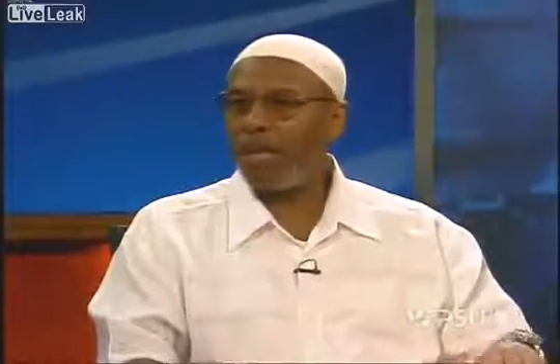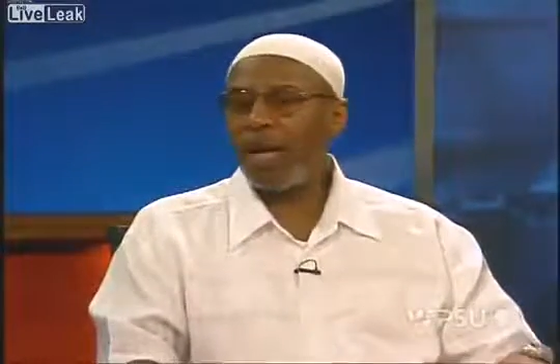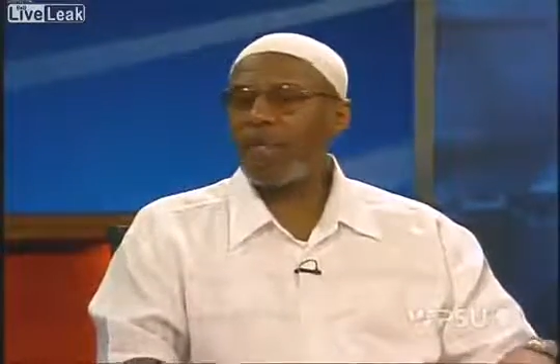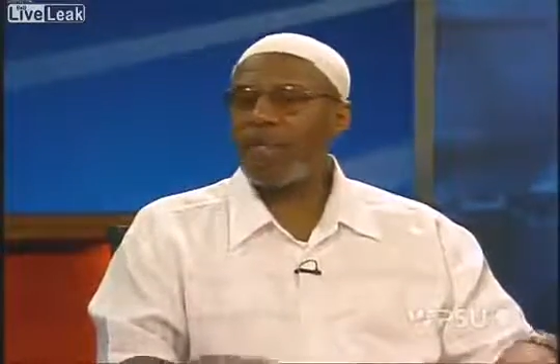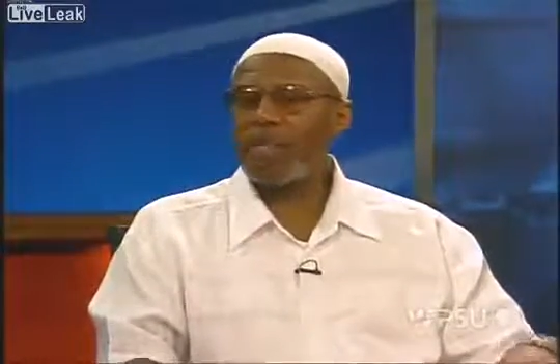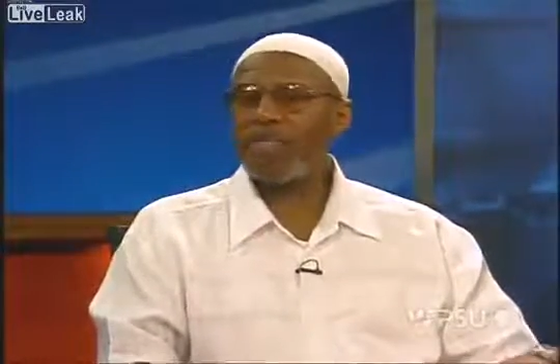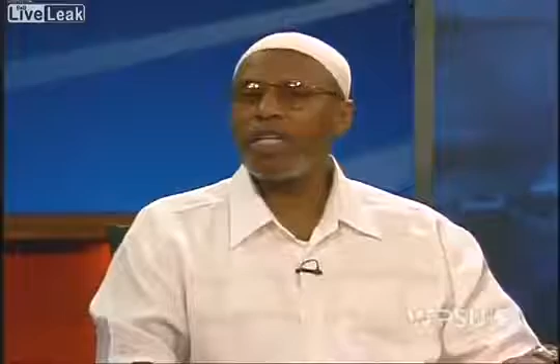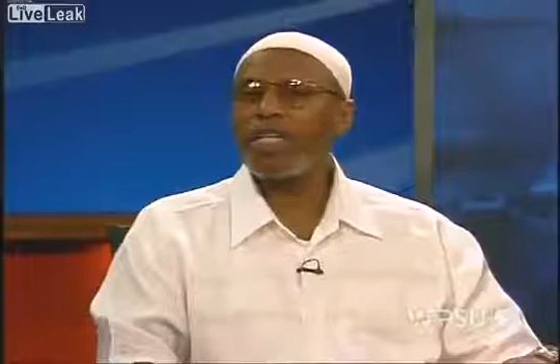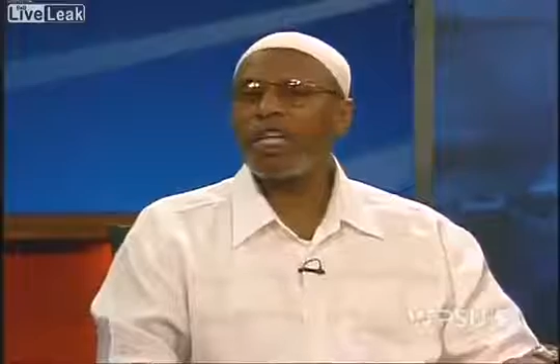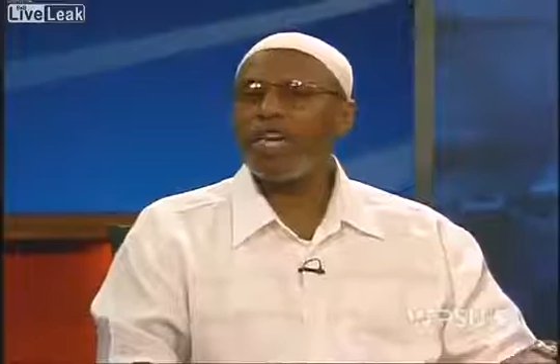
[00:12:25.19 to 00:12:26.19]
I wear
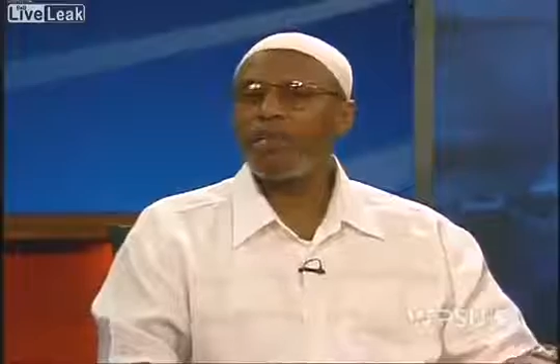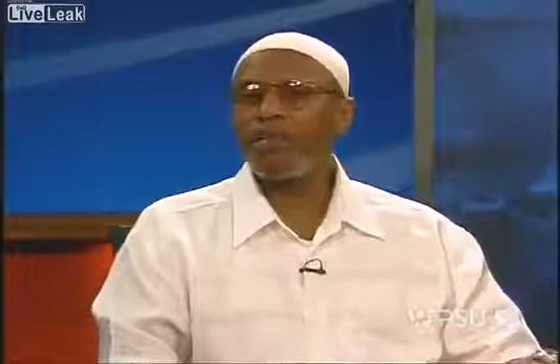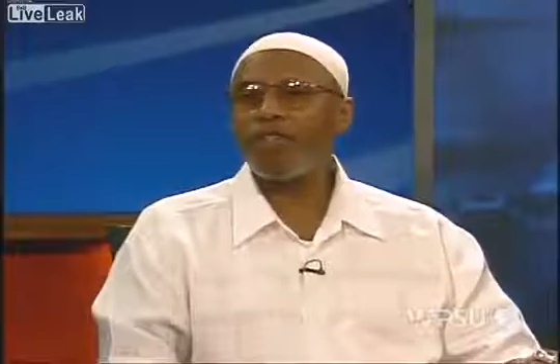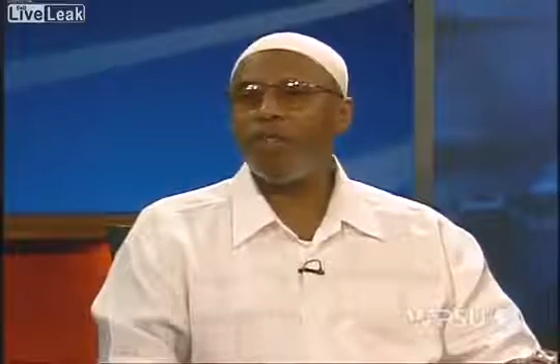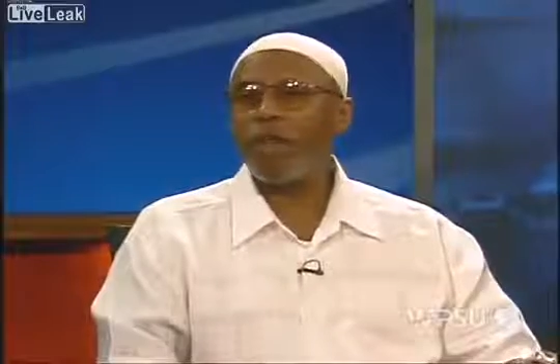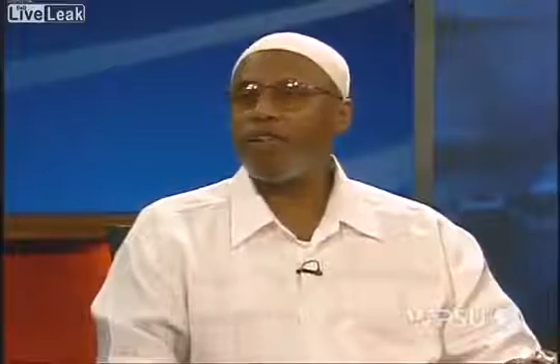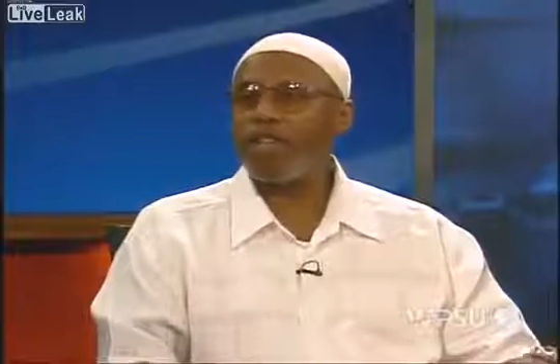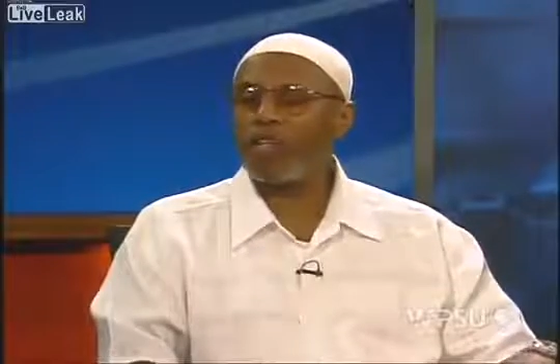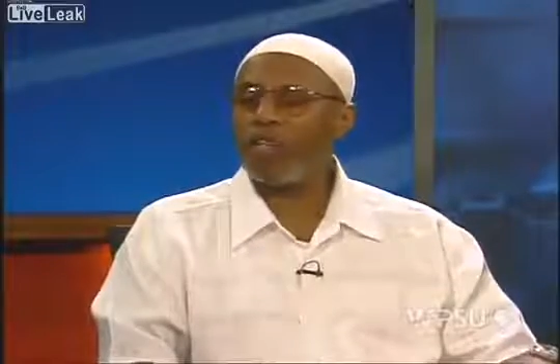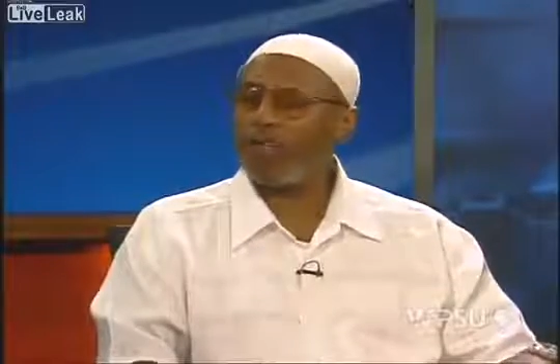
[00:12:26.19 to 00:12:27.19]
10.5 shoe. I
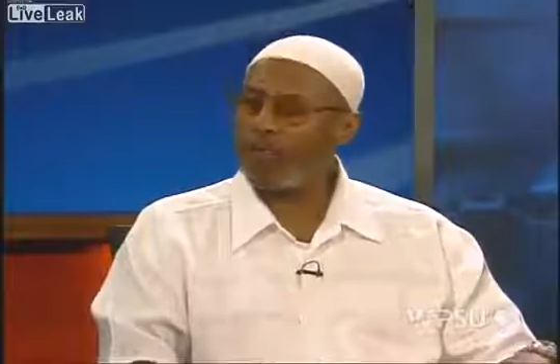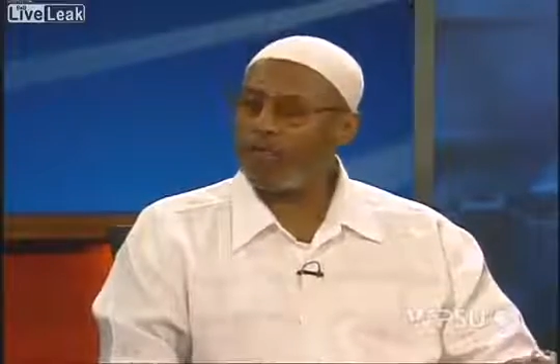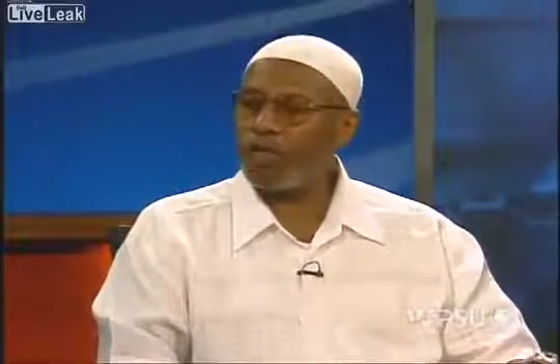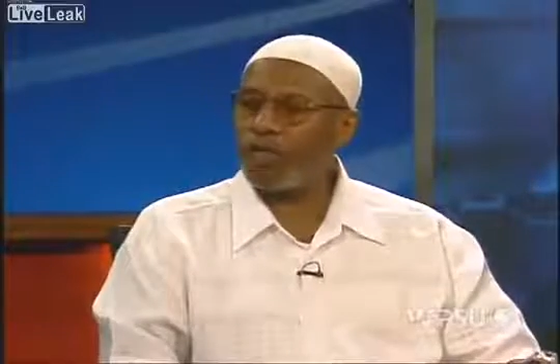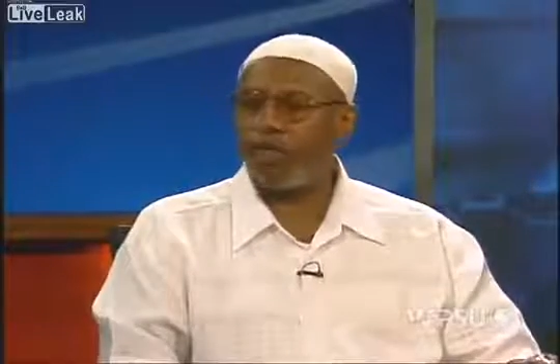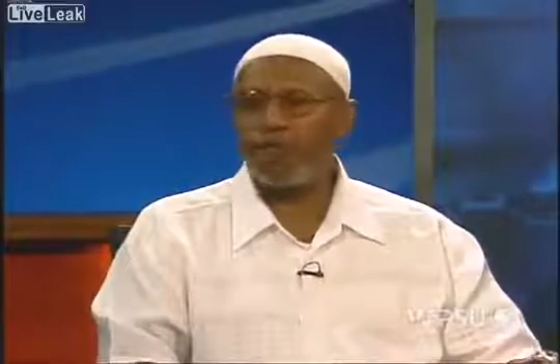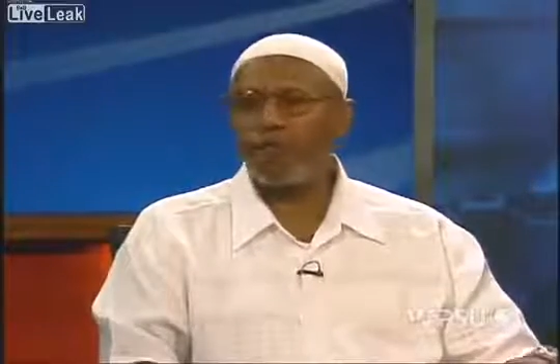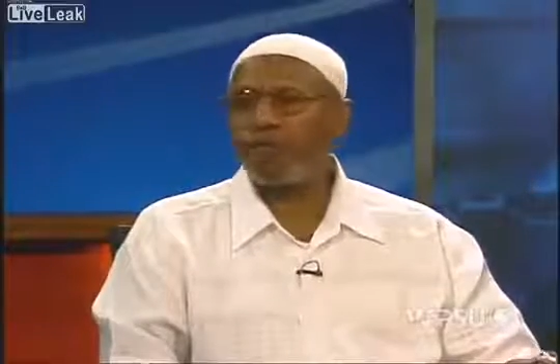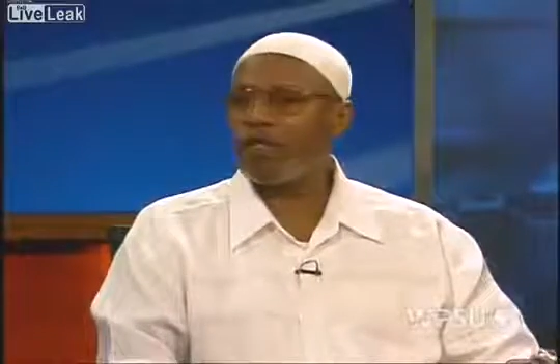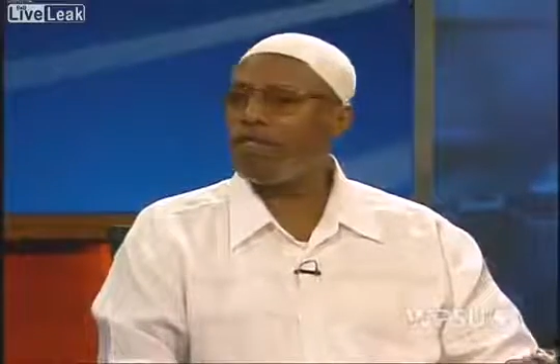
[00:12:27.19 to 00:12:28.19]
couldn't get my foot in a
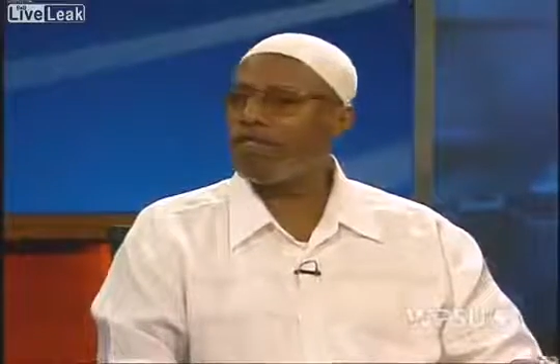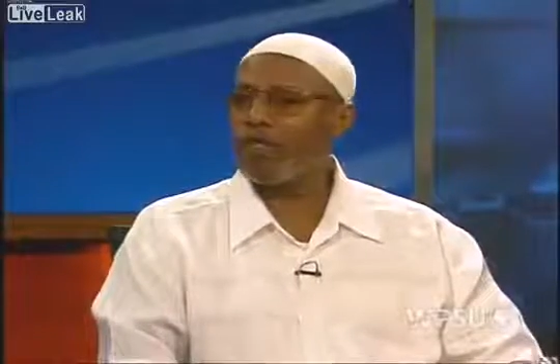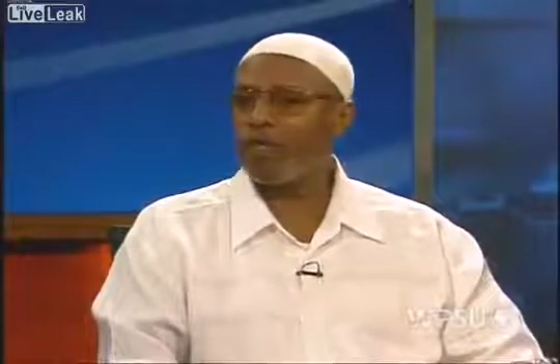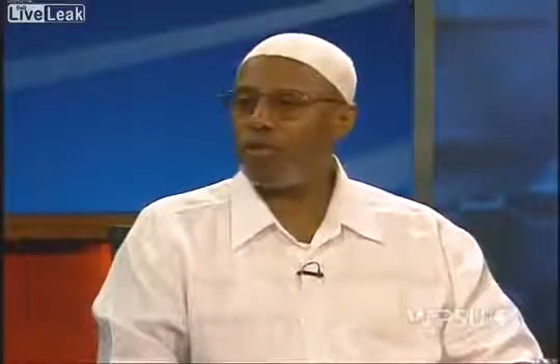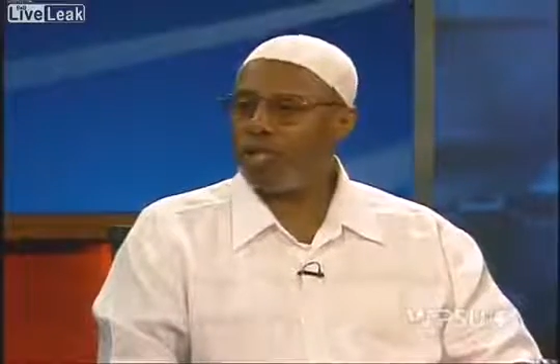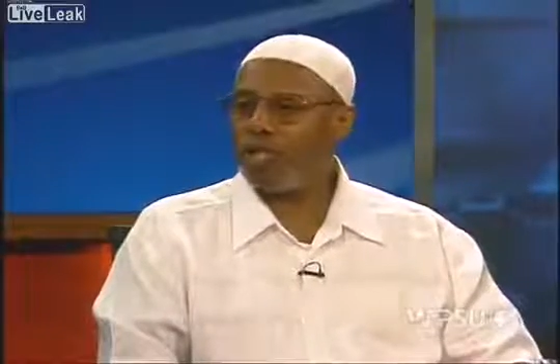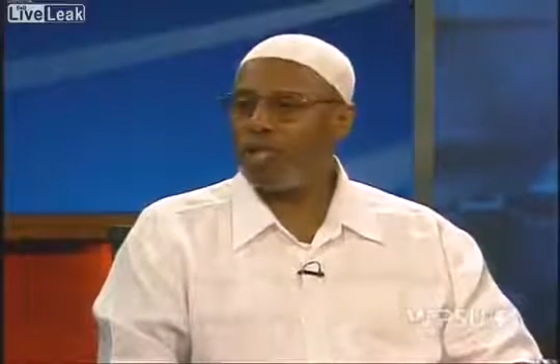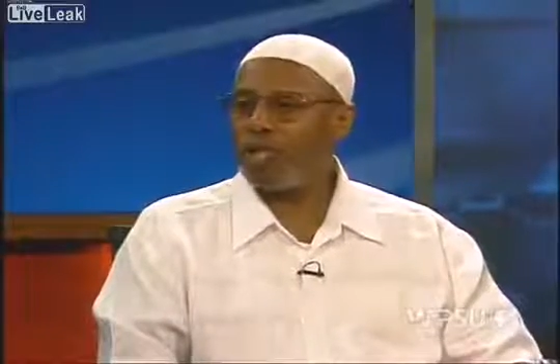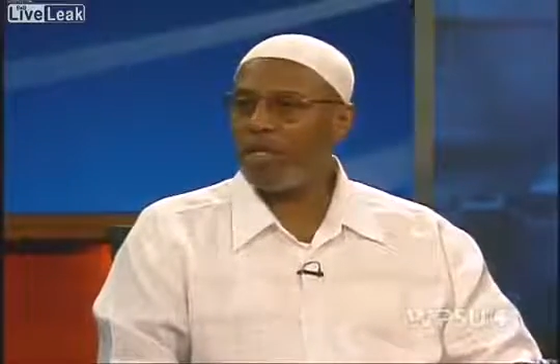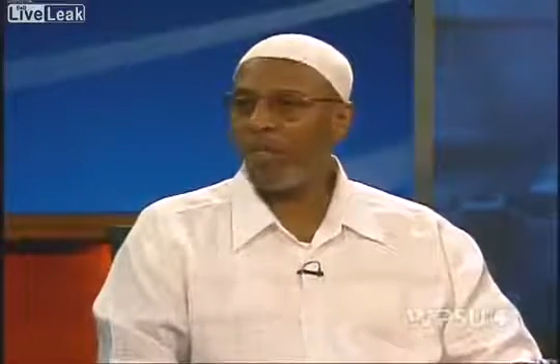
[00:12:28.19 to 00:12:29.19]
14 AAA
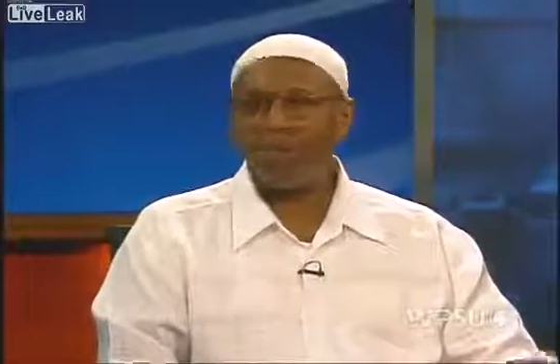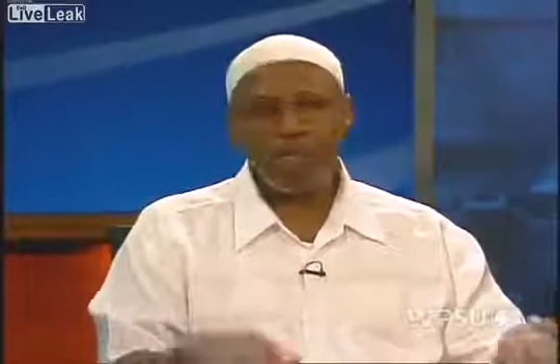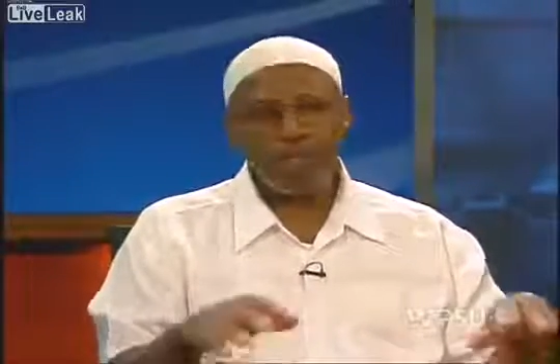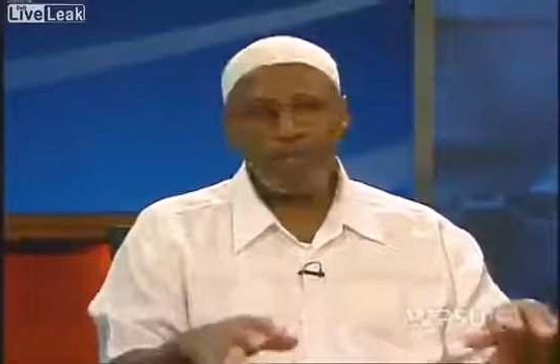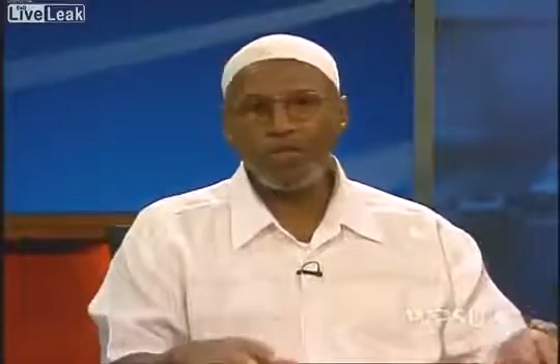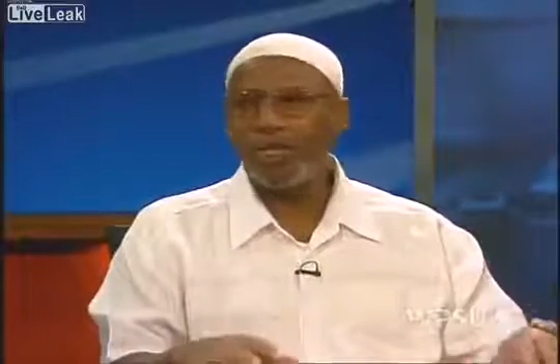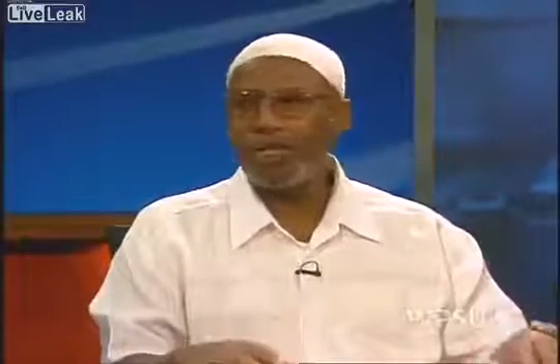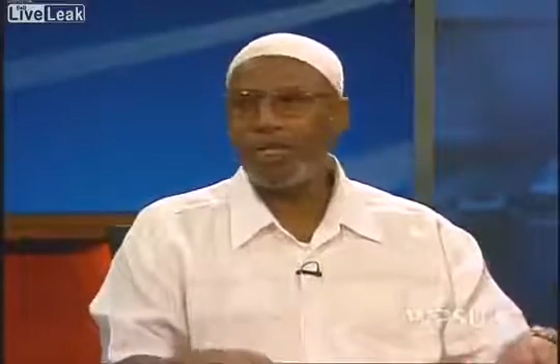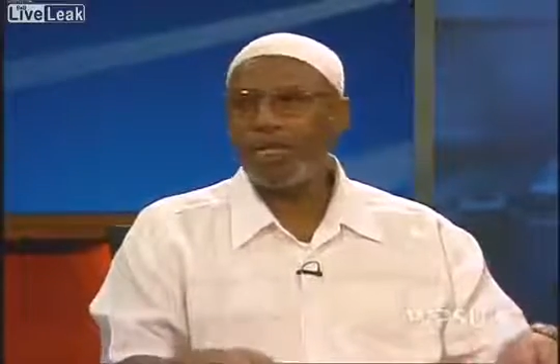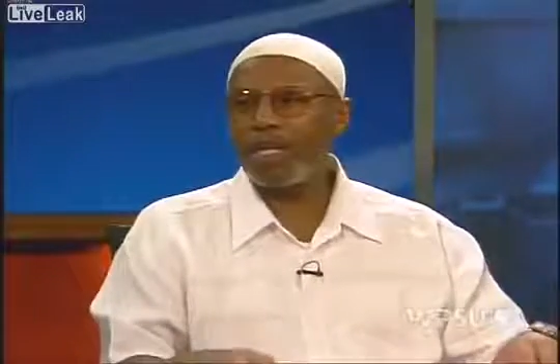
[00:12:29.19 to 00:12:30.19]
when they took me
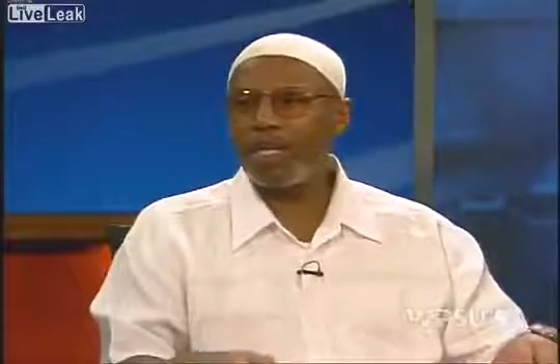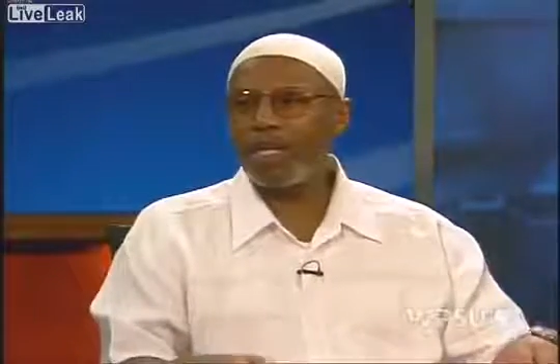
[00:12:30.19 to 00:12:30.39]
in there.